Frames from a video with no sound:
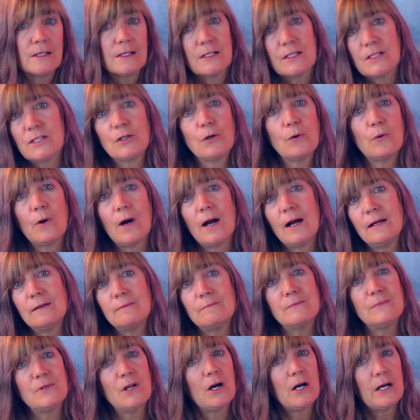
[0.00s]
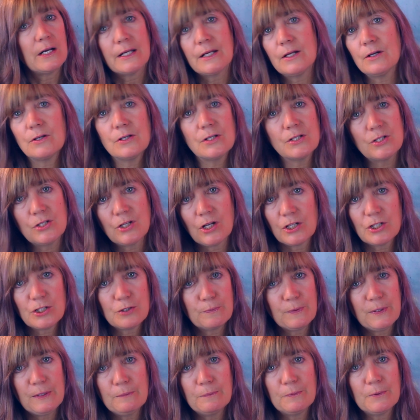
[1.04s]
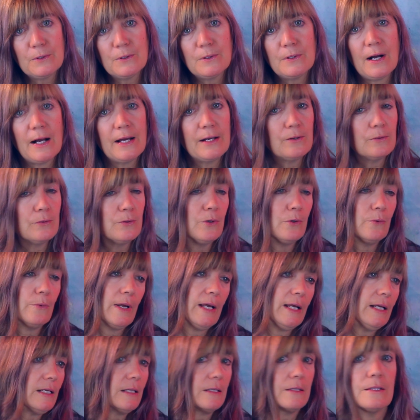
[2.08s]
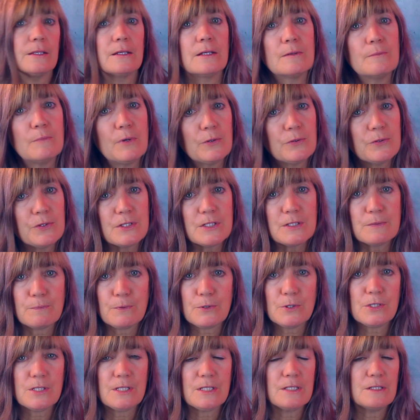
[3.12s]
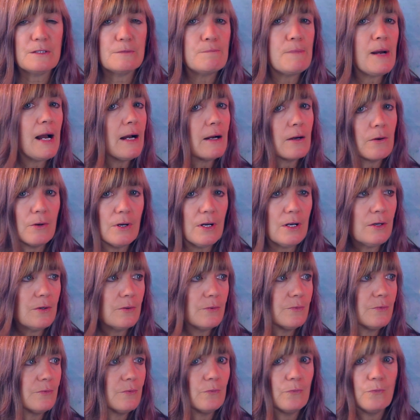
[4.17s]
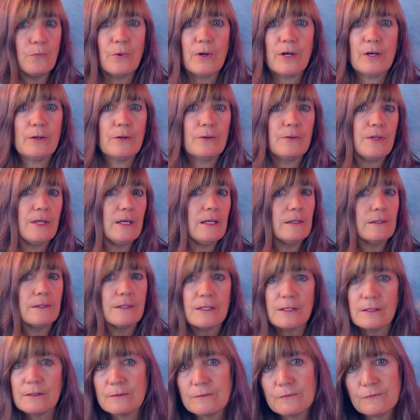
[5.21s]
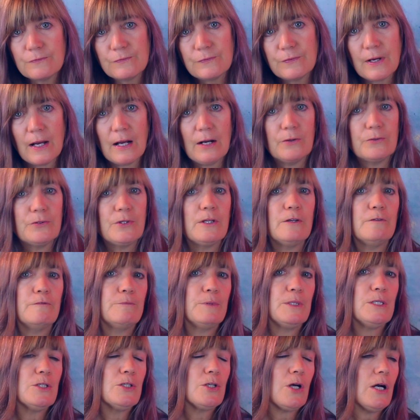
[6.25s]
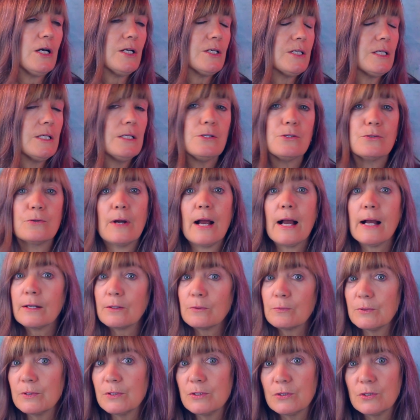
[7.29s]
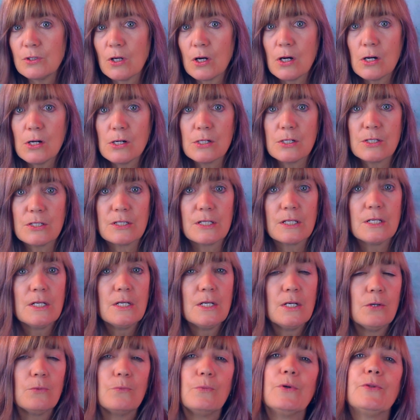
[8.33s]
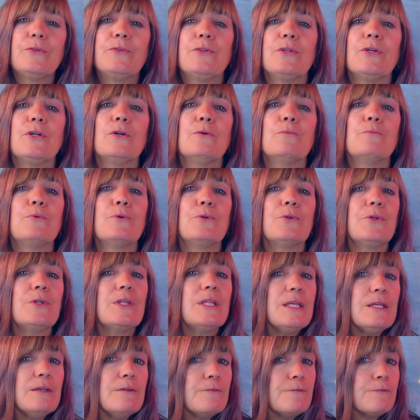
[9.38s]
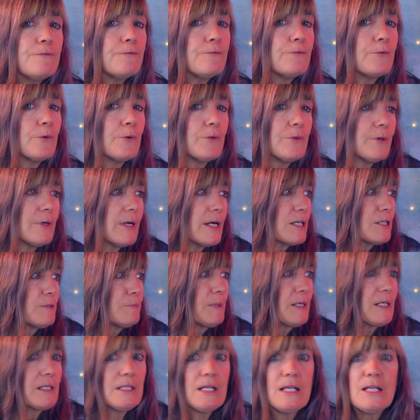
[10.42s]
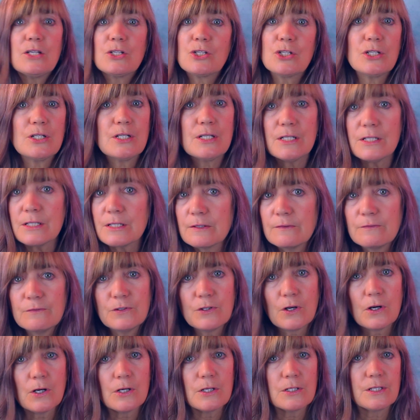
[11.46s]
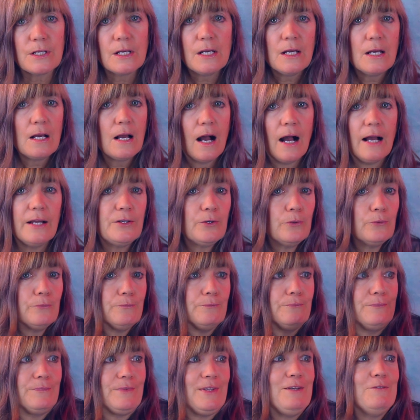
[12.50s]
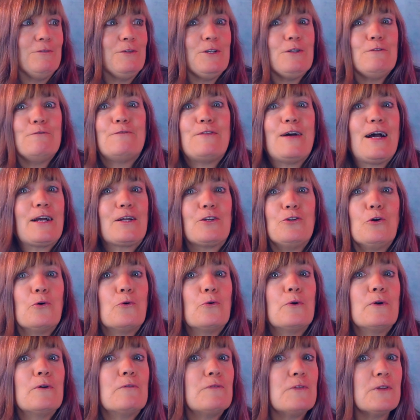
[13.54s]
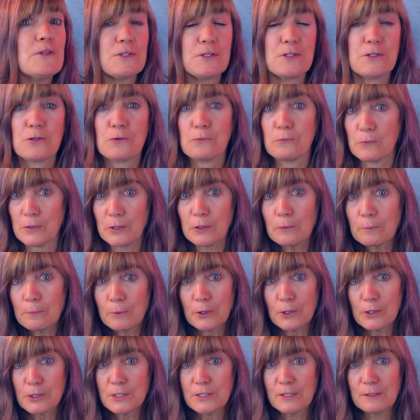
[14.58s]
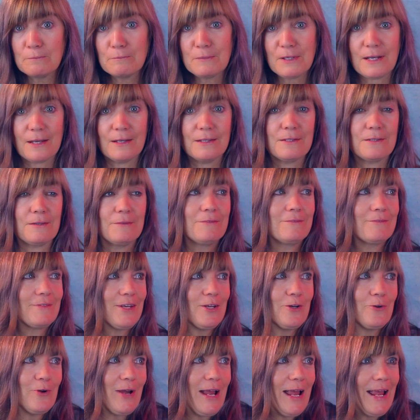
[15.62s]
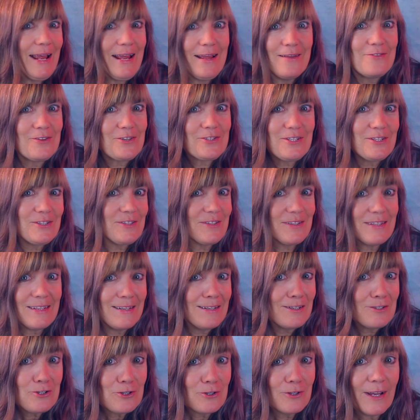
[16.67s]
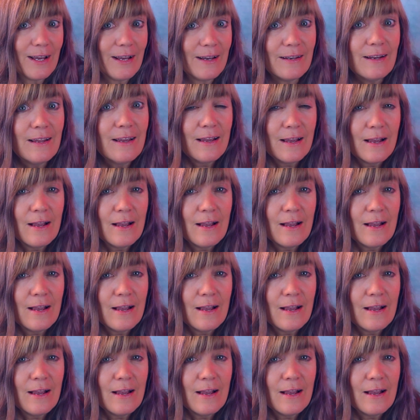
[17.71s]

So I'm not here to judge people. I don't know anything about this person's background, where they live, how they've been taught to interact with dogs, what their belief or their expectation is of dogs. I don't even in fact know if this is a real person because, hey, this is the internet.